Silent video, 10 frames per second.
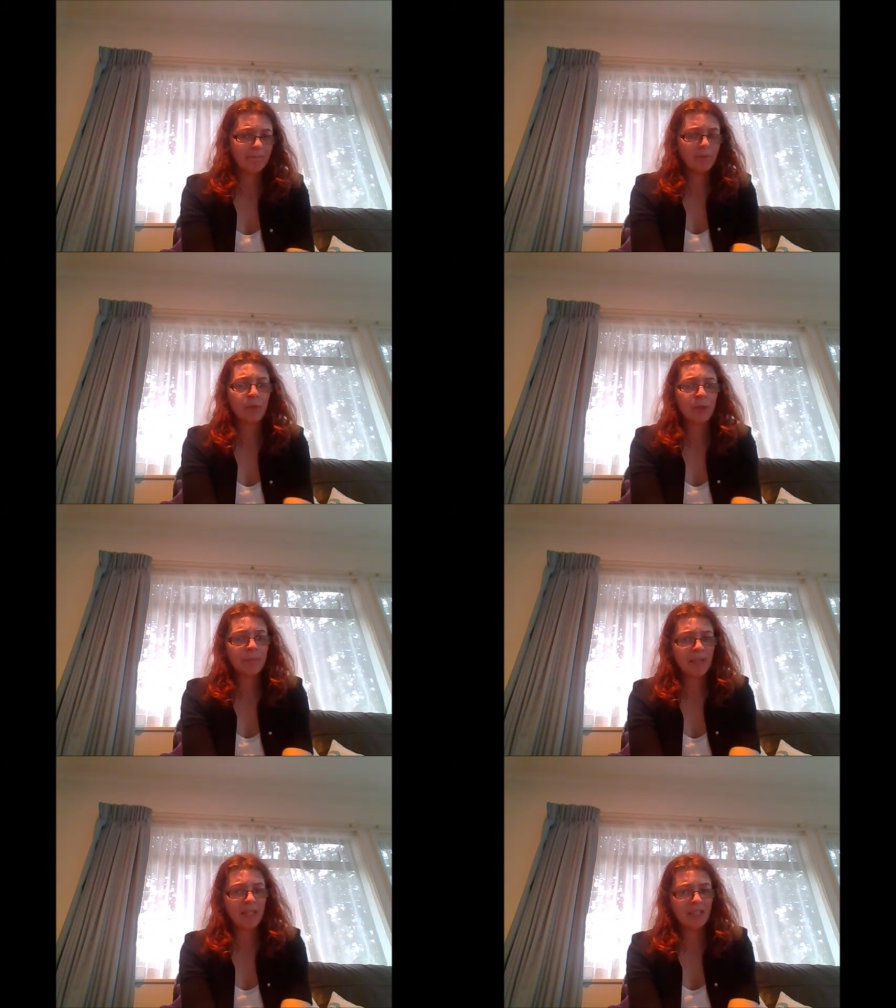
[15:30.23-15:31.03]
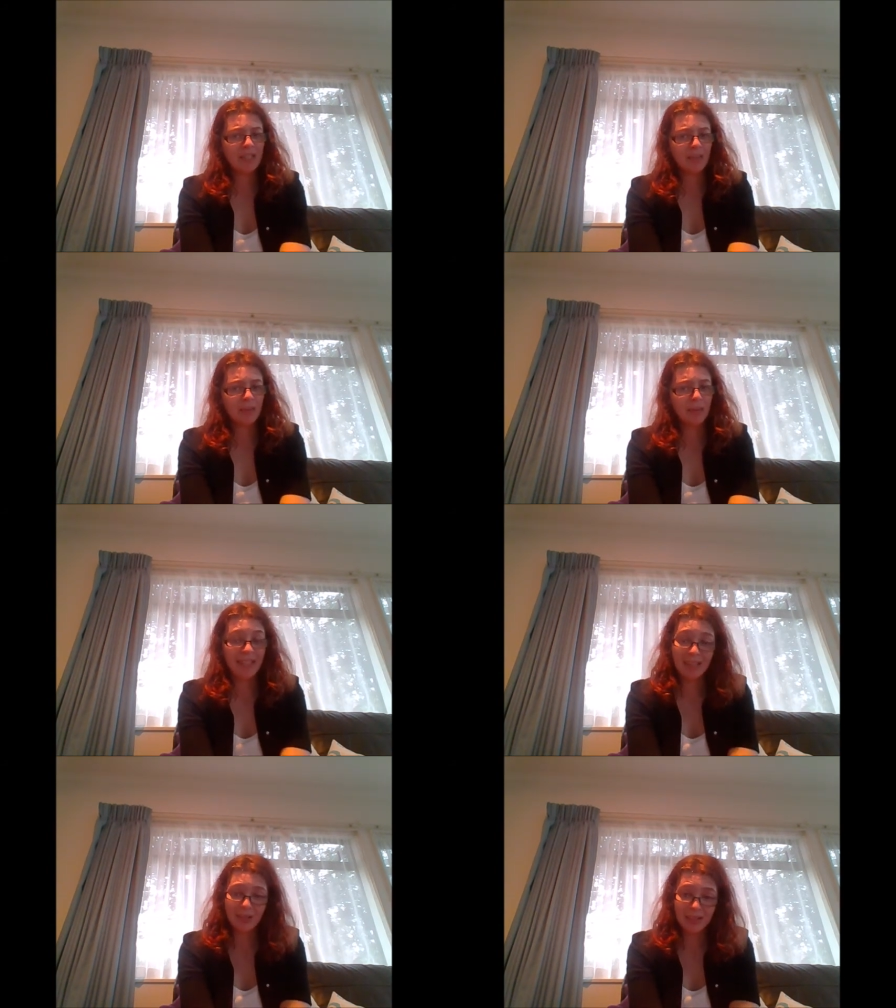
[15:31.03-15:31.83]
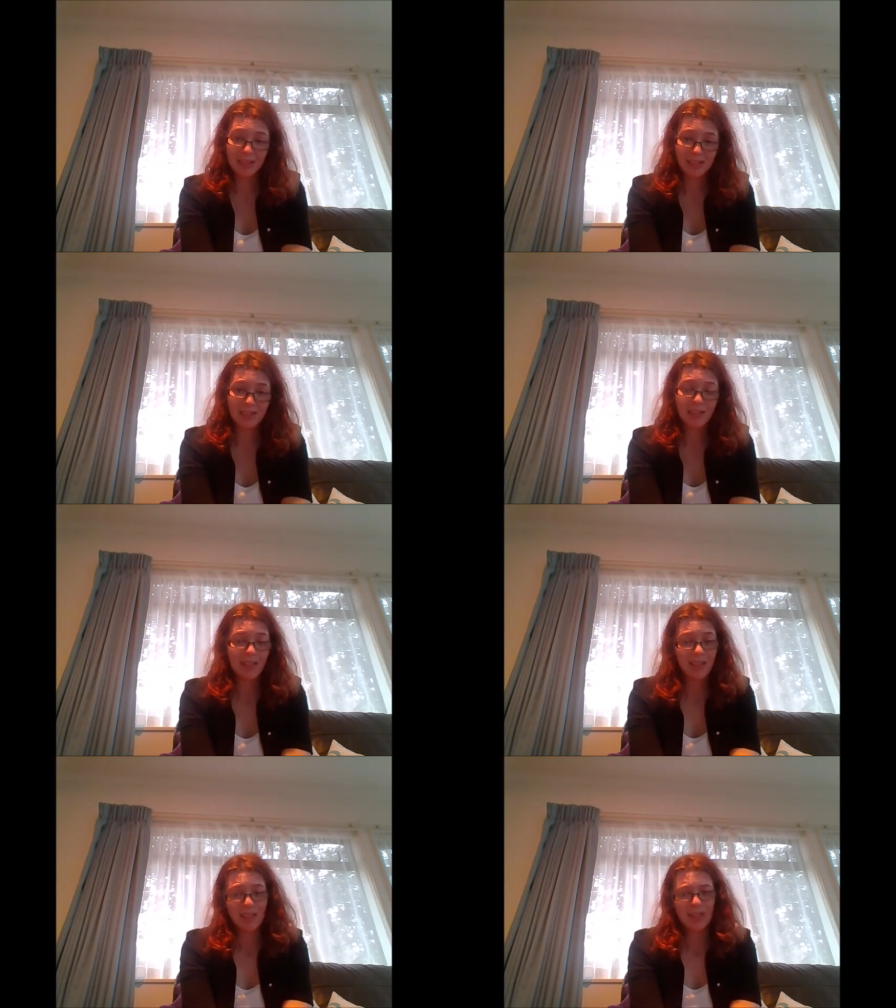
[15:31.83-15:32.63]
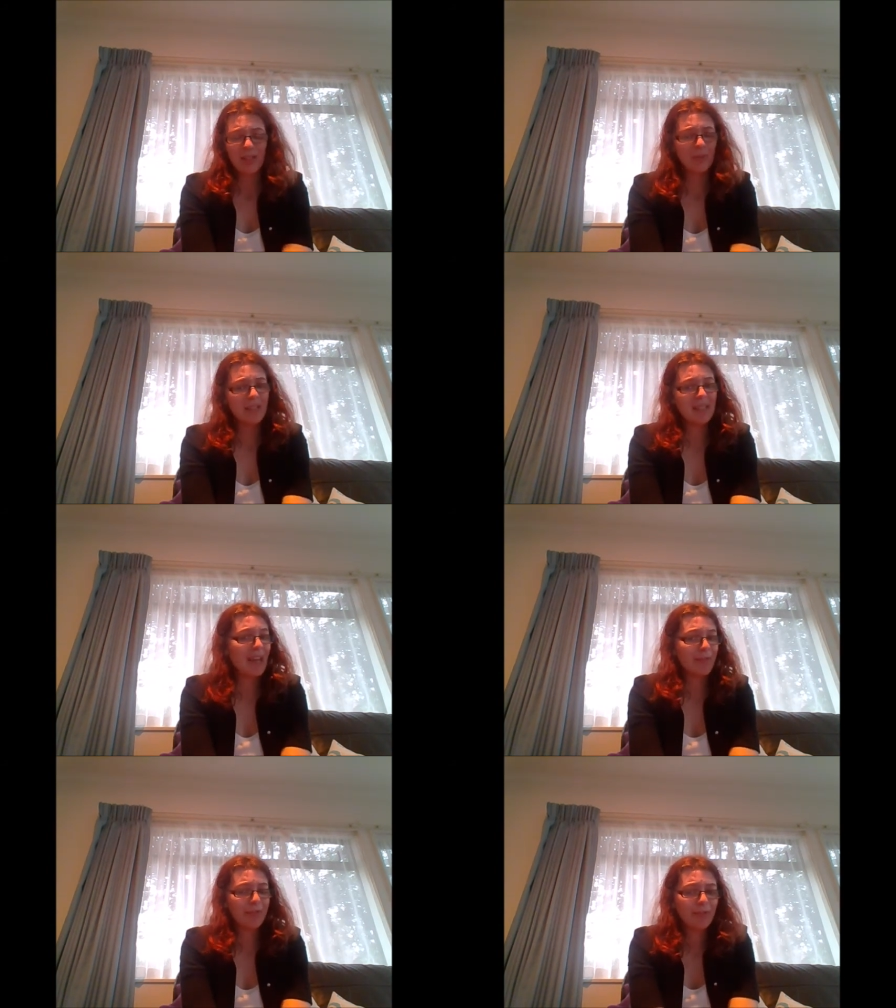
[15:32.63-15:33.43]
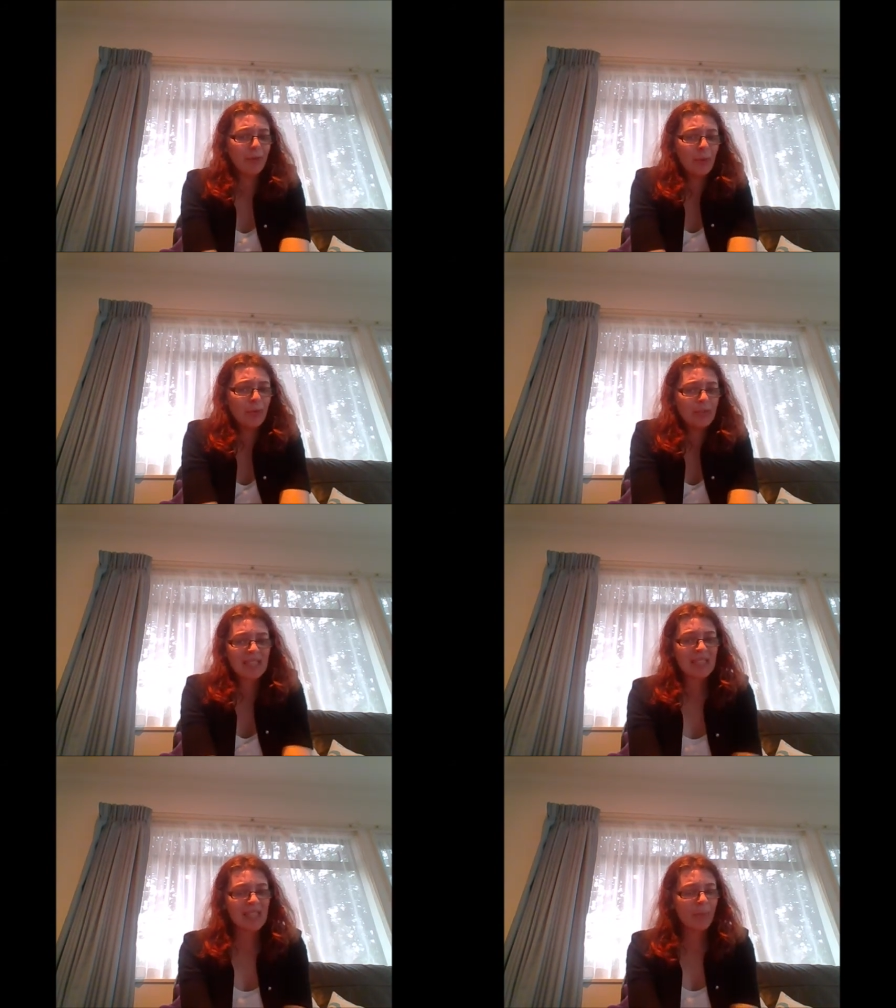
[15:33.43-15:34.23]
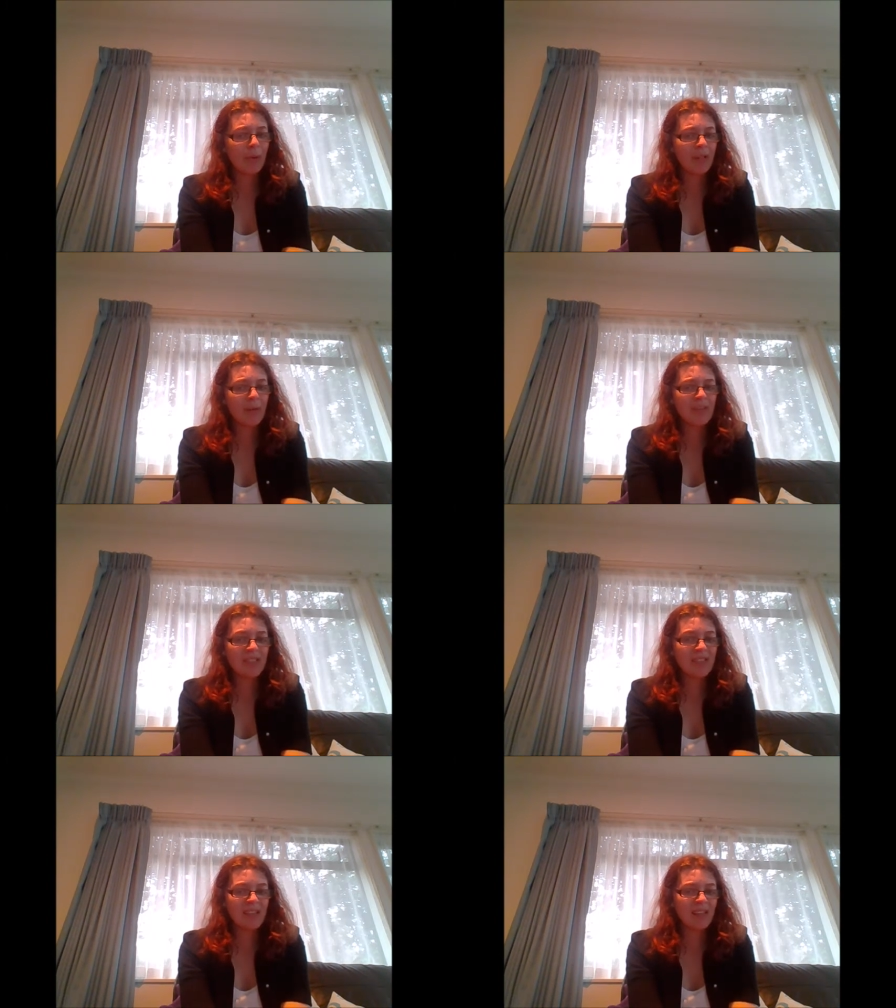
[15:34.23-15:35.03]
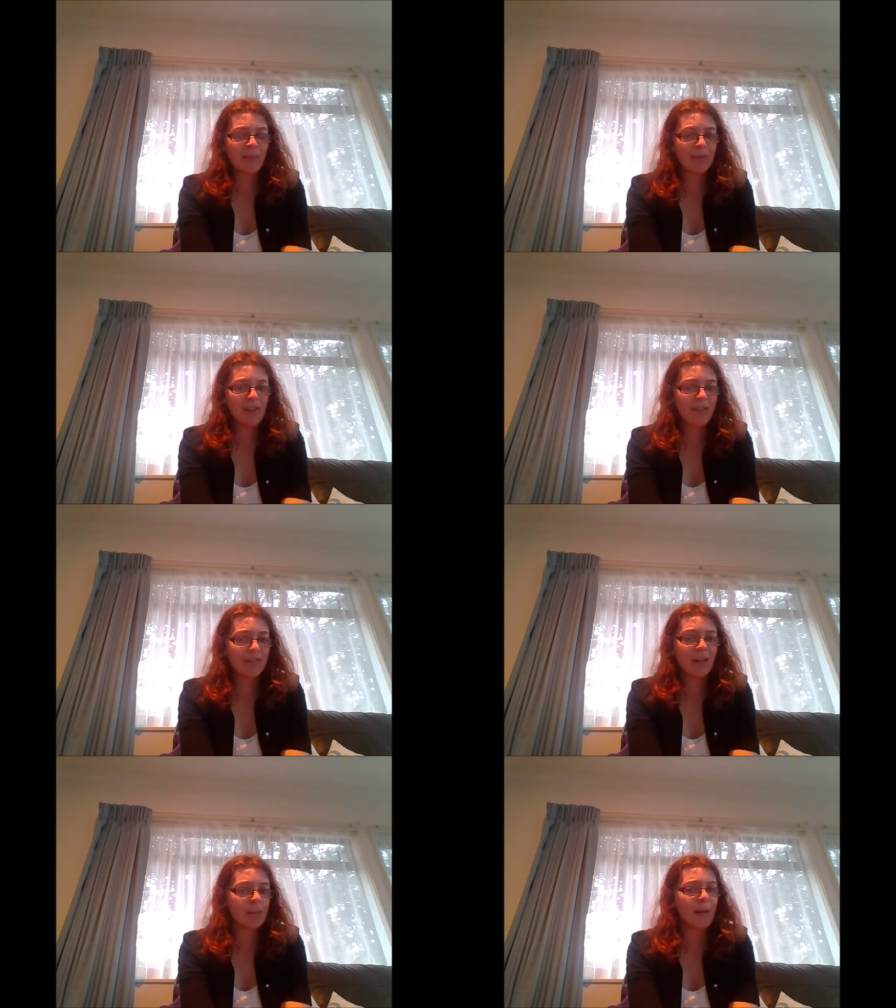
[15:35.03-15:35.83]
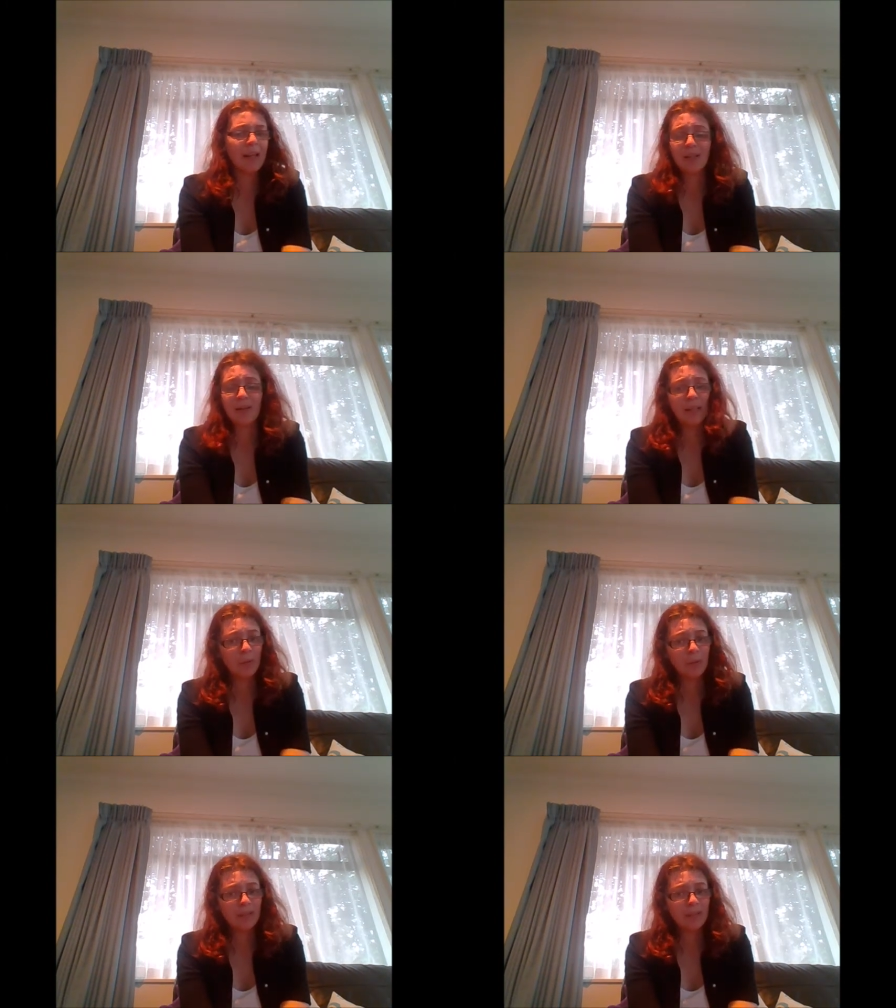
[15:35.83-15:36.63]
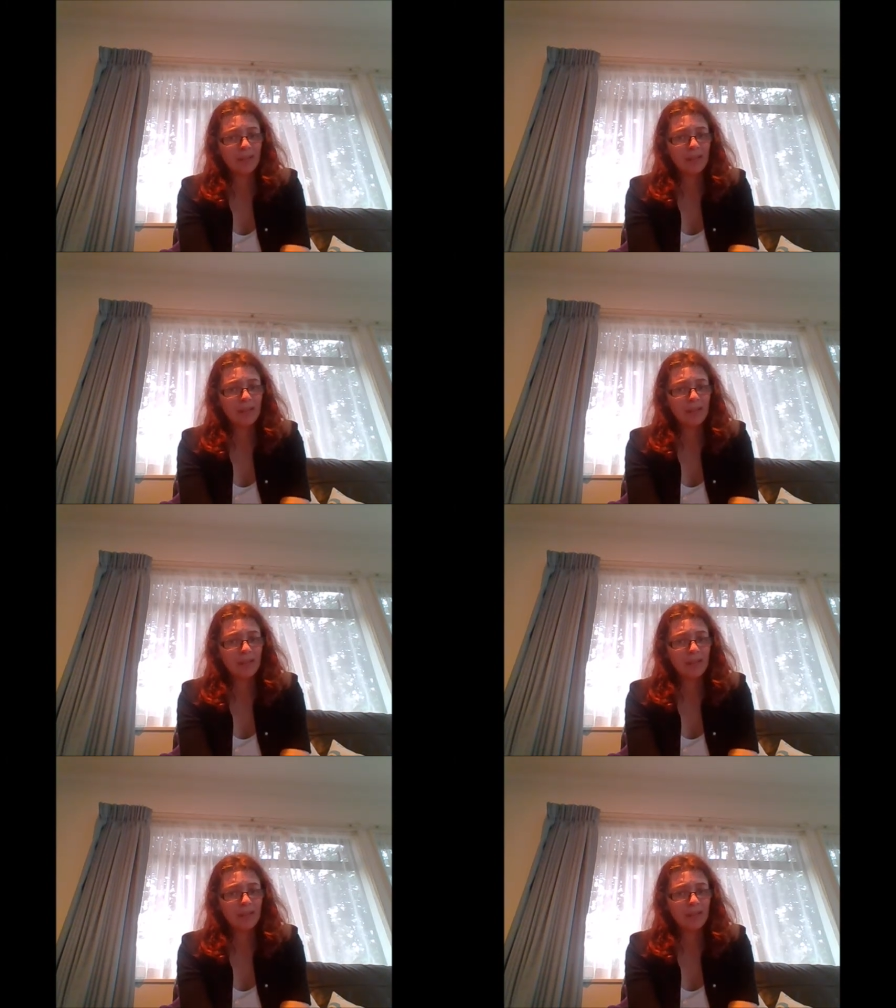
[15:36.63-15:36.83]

whether it be to an illness, to death, or someone who just doesn't give a flying fuck about you anymore,